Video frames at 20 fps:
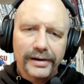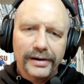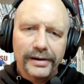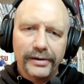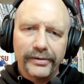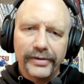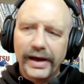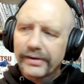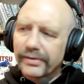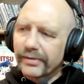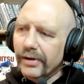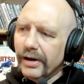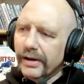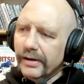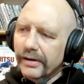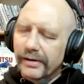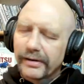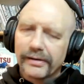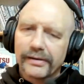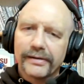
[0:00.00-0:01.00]
That's got
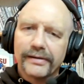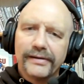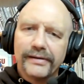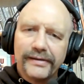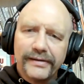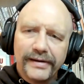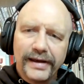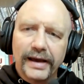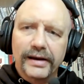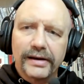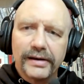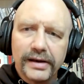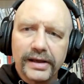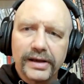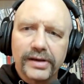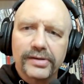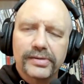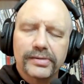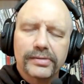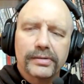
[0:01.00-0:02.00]

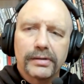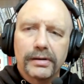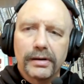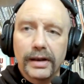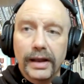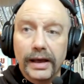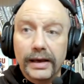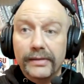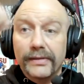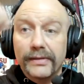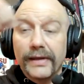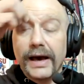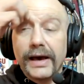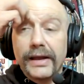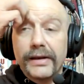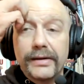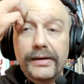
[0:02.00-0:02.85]
techniques like that.